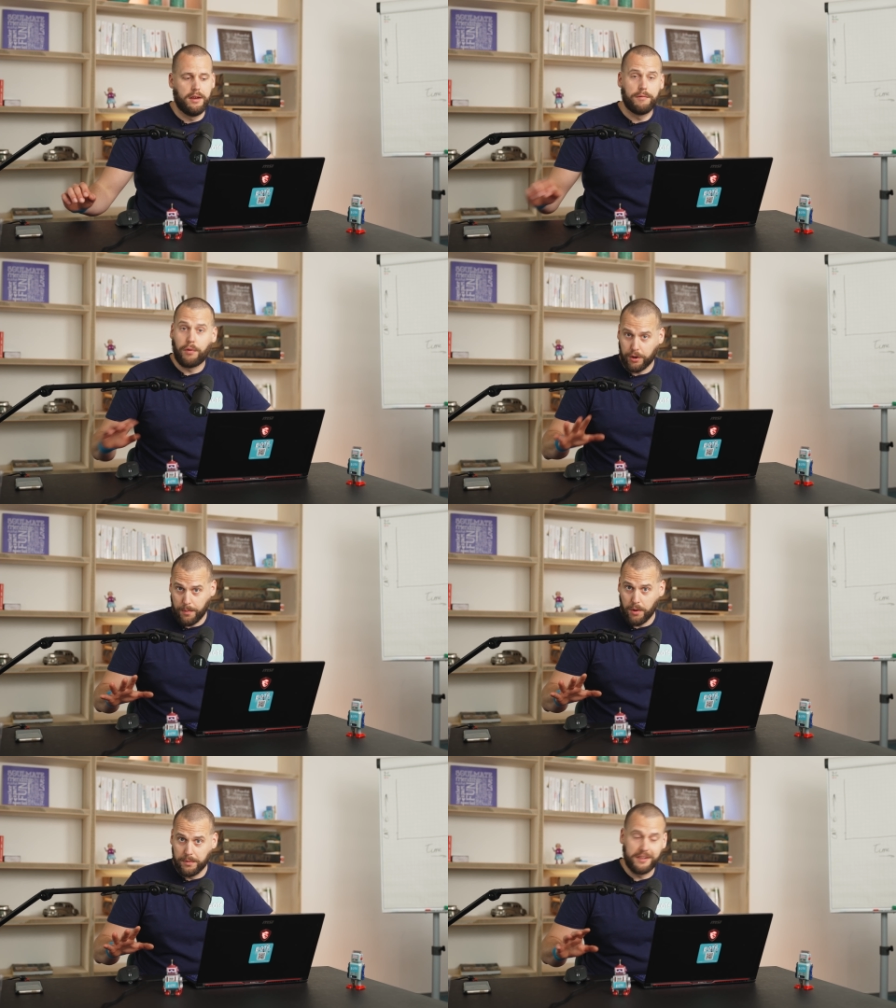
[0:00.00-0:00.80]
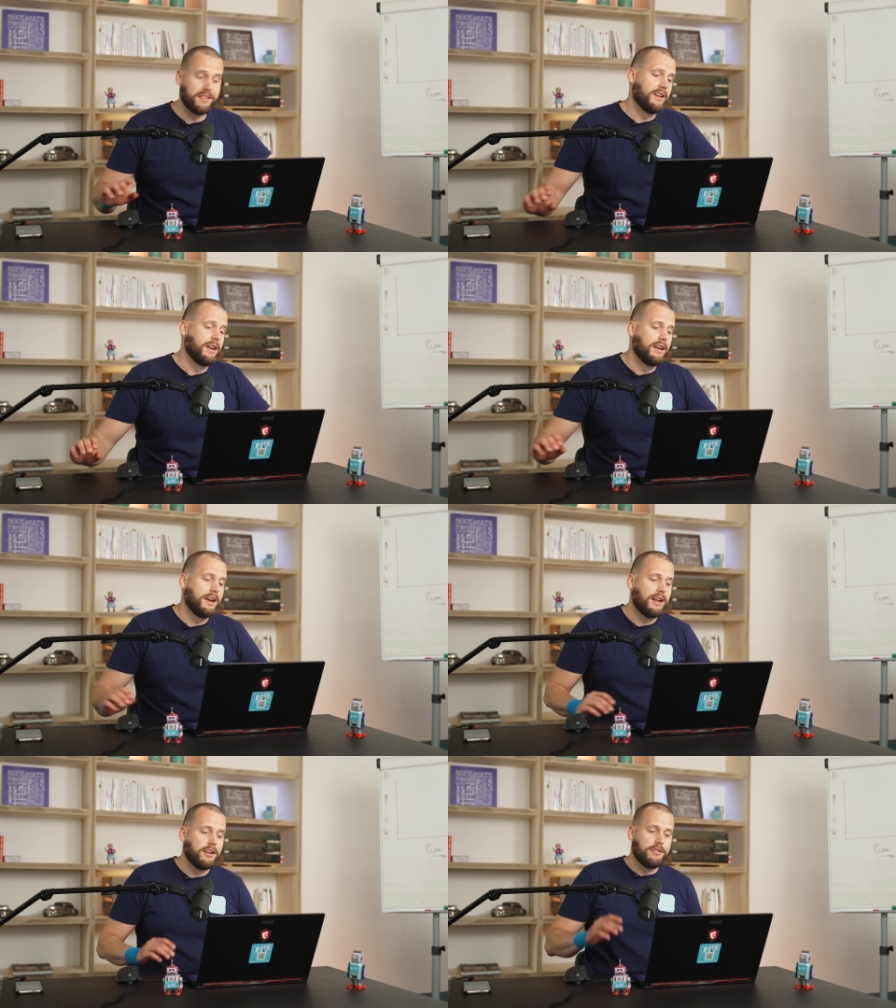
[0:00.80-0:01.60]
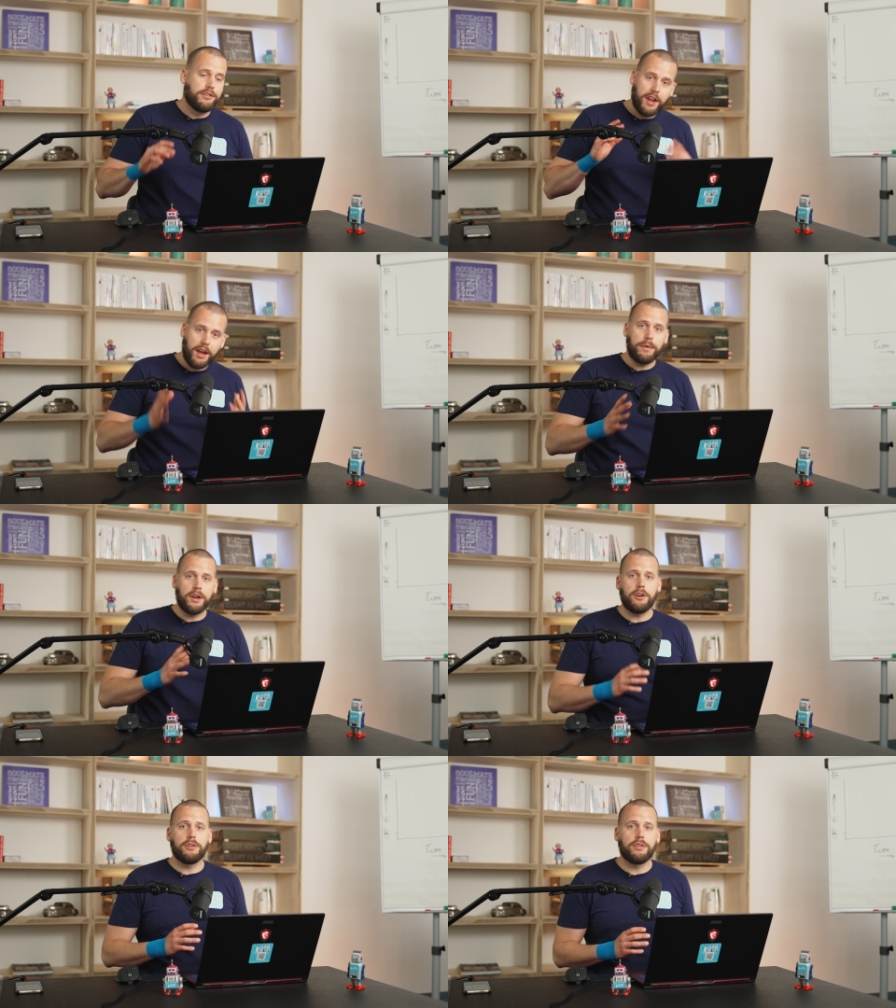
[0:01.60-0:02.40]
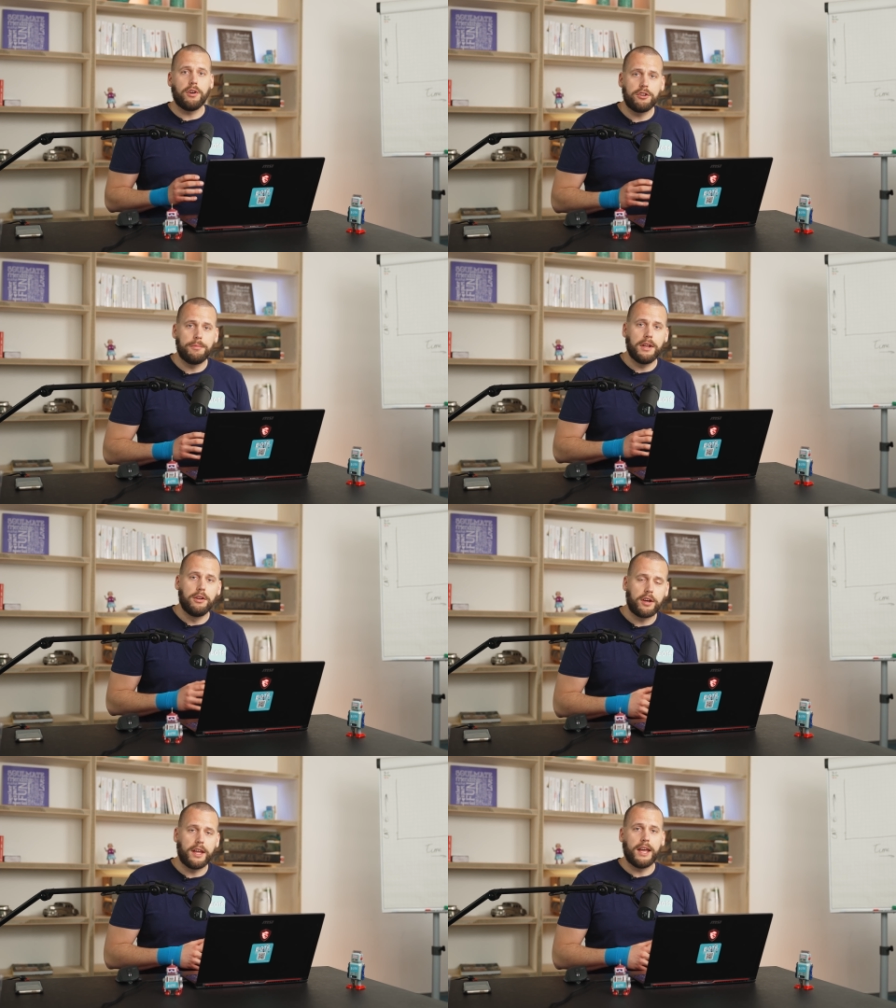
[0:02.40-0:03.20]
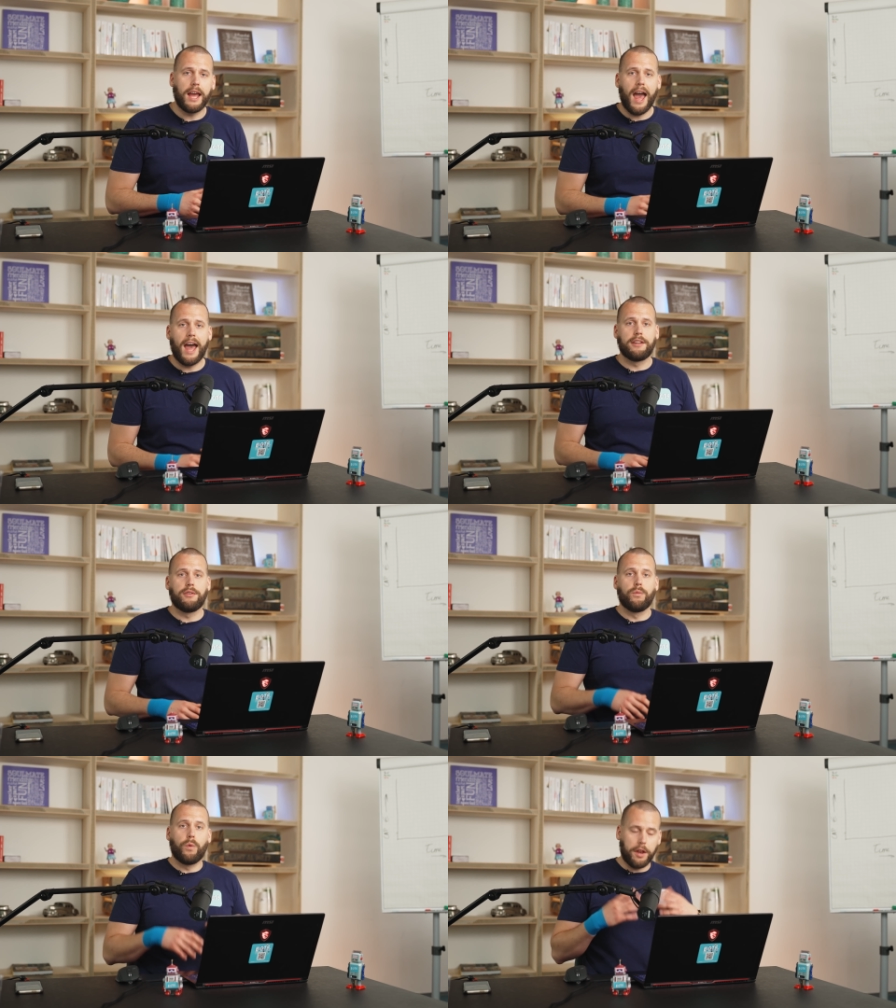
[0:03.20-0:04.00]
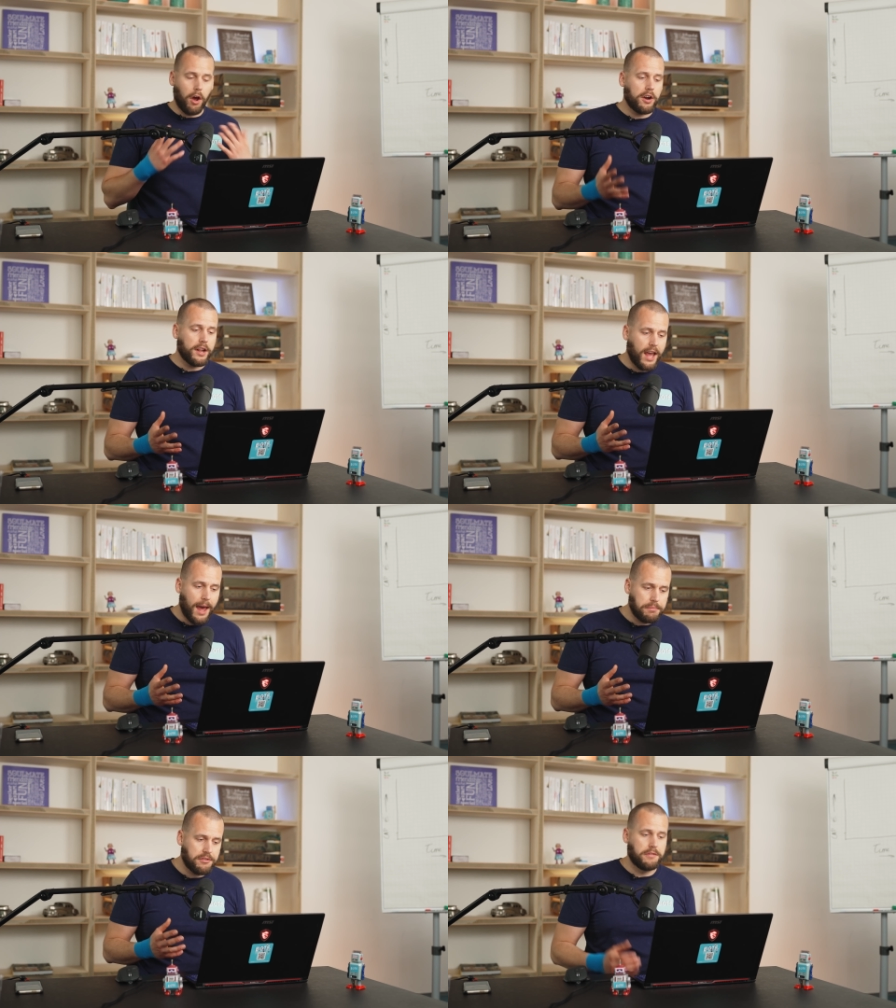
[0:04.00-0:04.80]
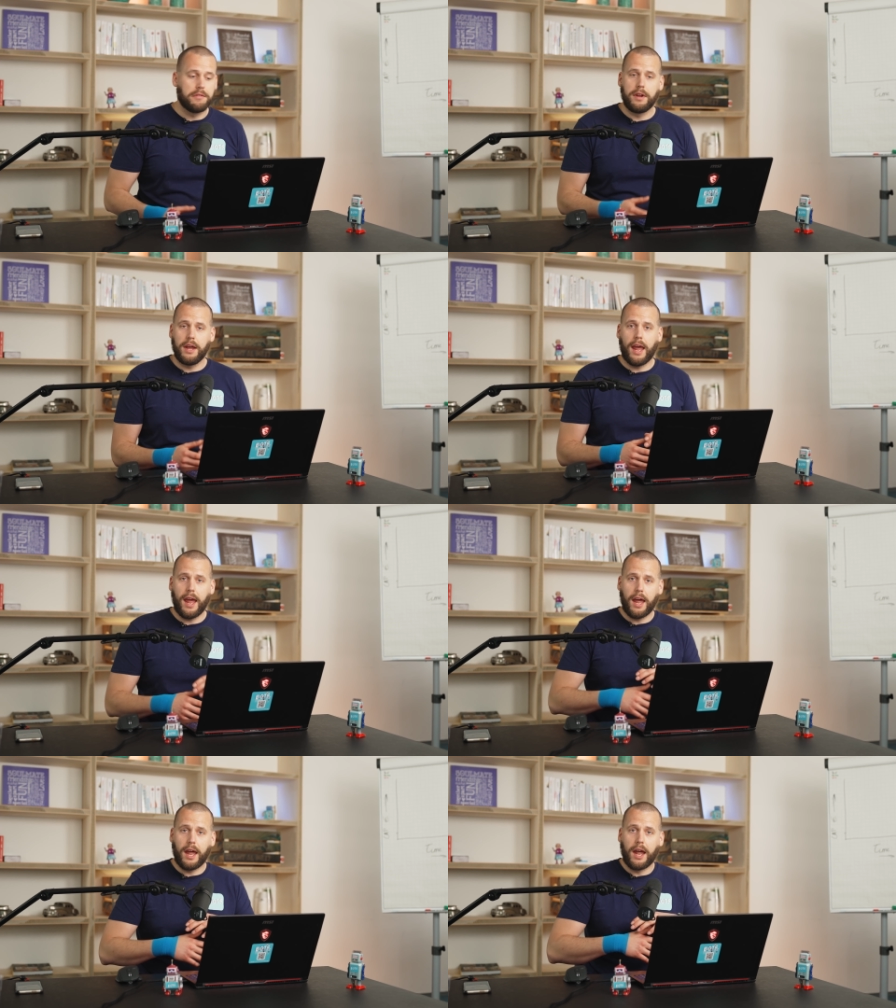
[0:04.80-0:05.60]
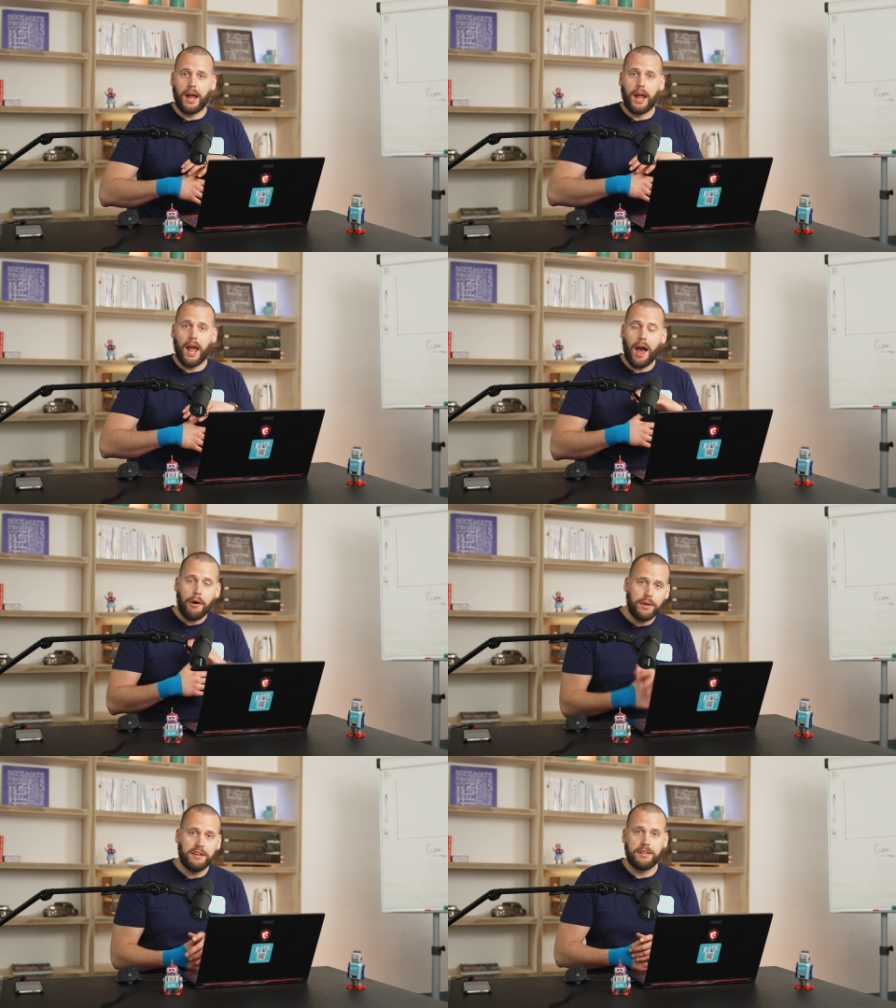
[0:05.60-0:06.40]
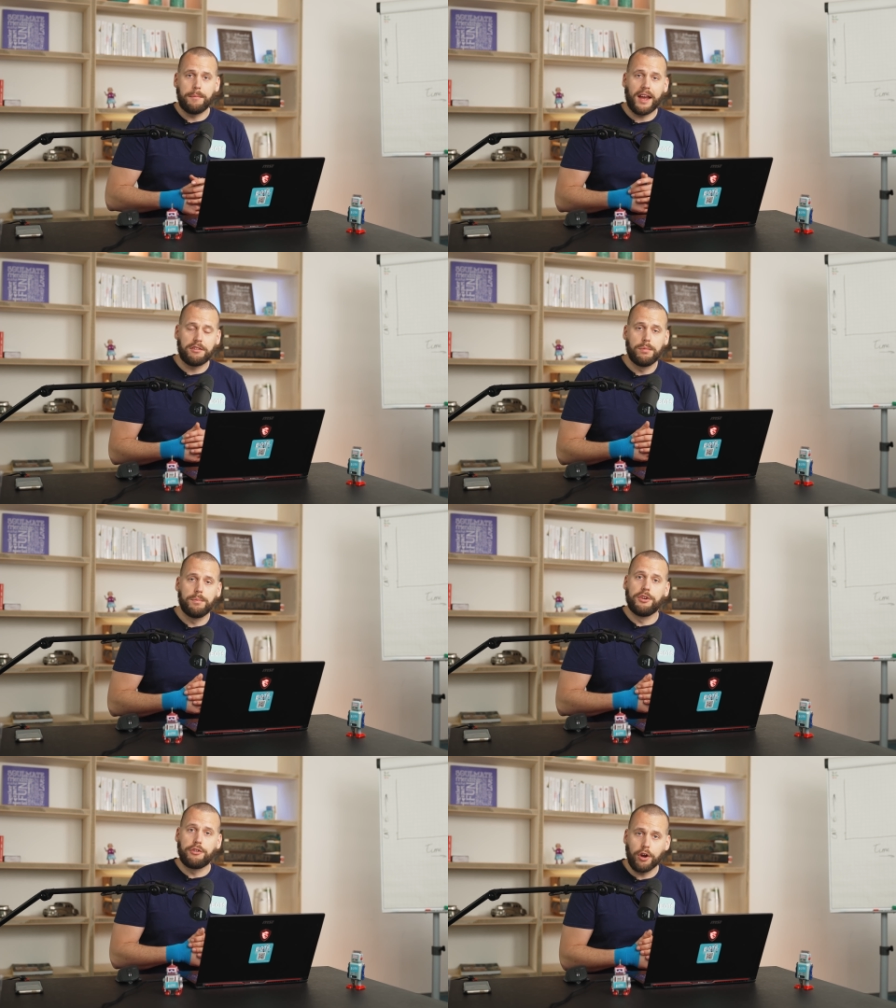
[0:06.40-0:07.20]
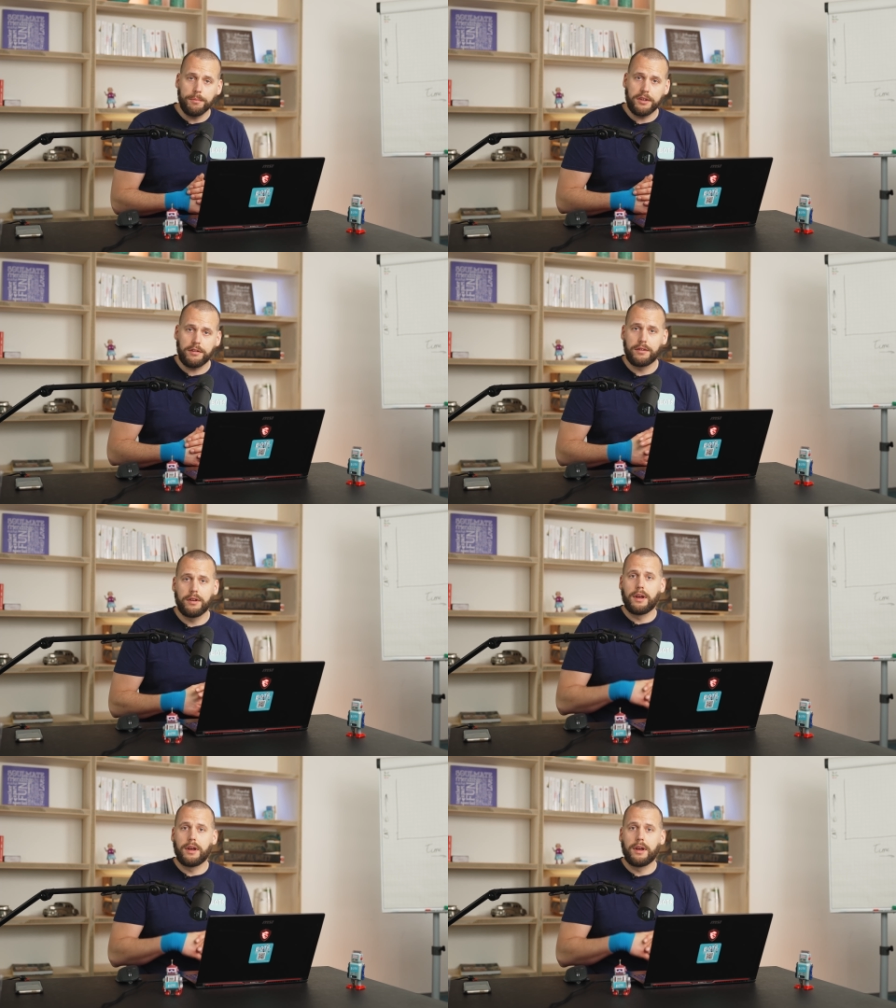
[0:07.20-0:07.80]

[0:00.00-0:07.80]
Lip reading: for the moment. Today we're going to be looking at what are the caps, how is the maximum determined,